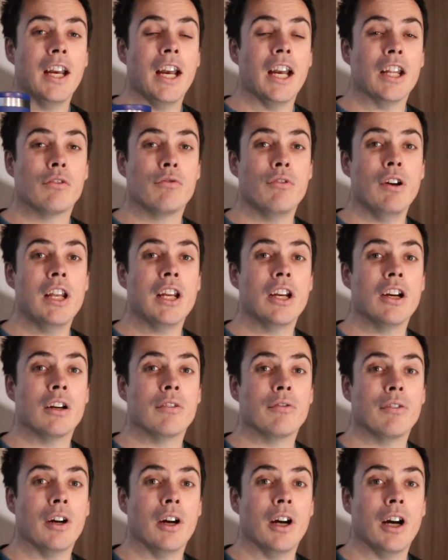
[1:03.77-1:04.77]
It's really
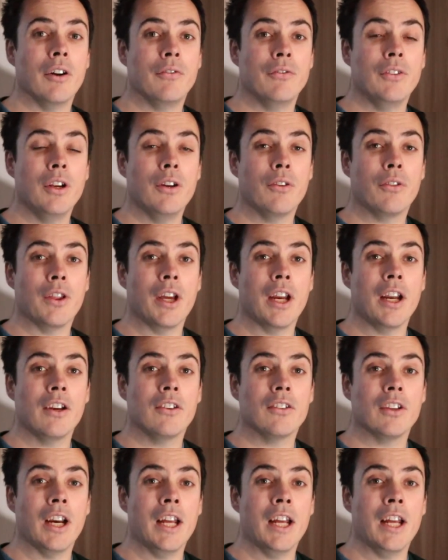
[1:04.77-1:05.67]
good for a few things.